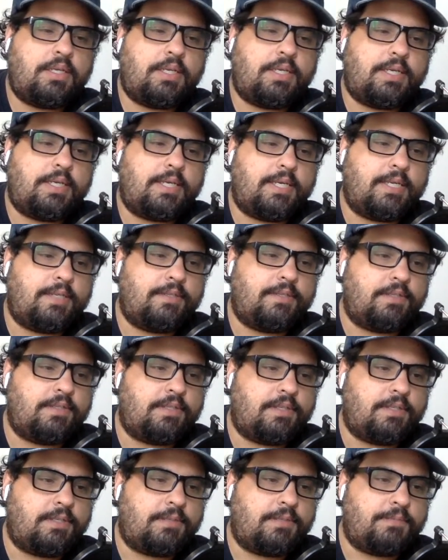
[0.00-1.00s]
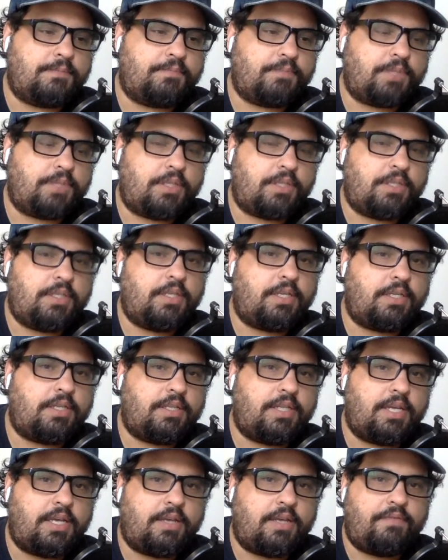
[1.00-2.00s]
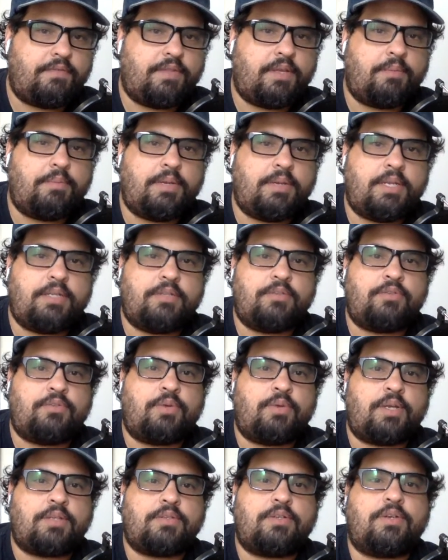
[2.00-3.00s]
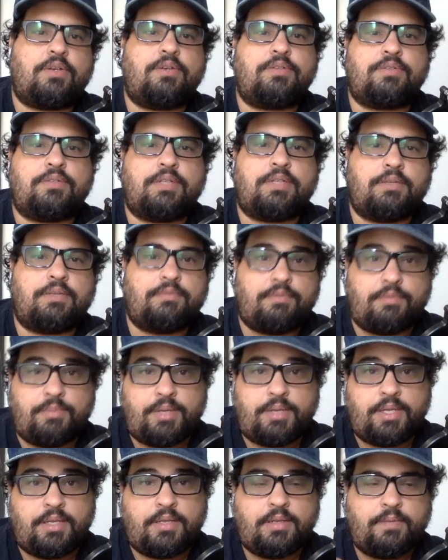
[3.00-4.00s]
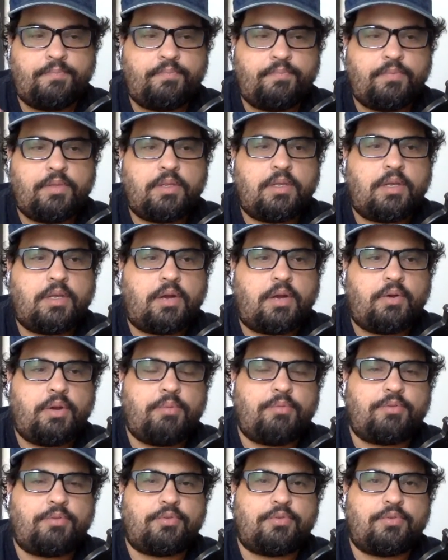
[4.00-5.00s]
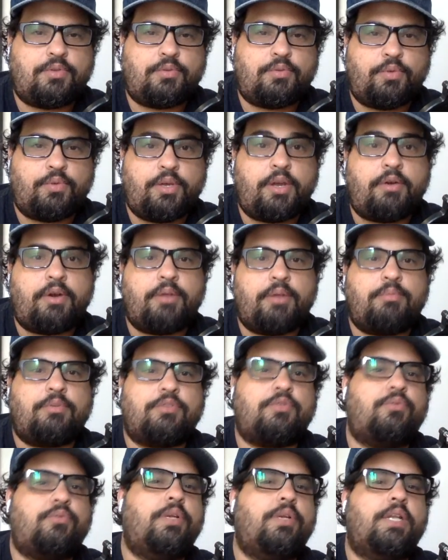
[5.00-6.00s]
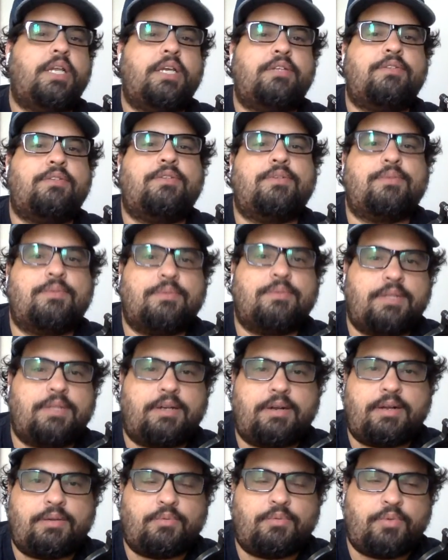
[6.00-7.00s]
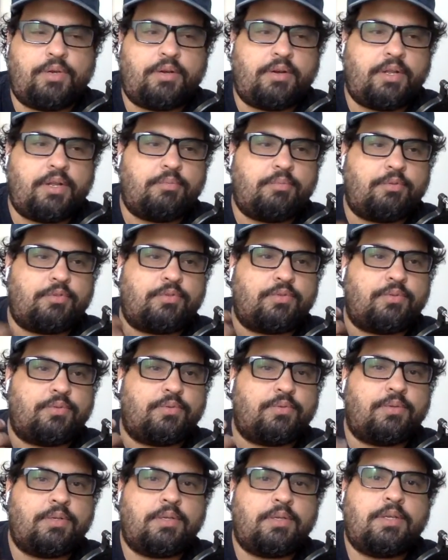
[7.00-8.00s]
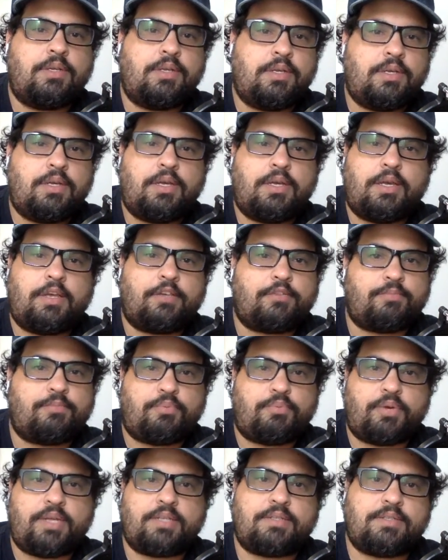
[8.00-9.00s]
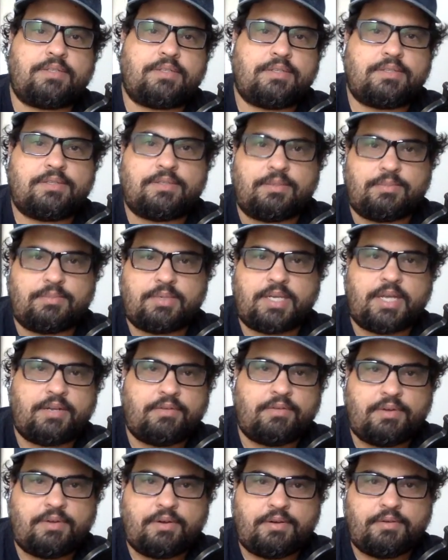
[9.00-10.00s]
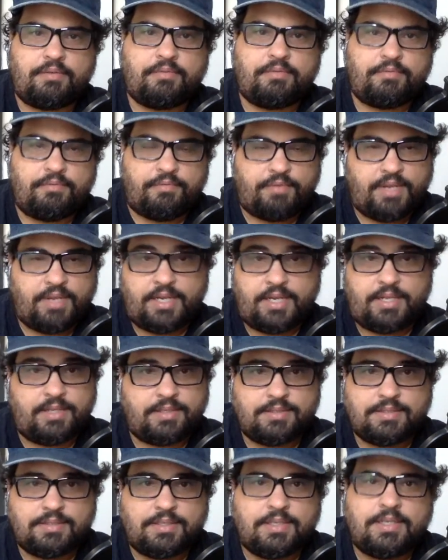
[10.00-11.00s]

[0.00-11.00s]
And I think they have the ability to write songs that, for me, we are able to relate to. We are able to express some kind of our feelings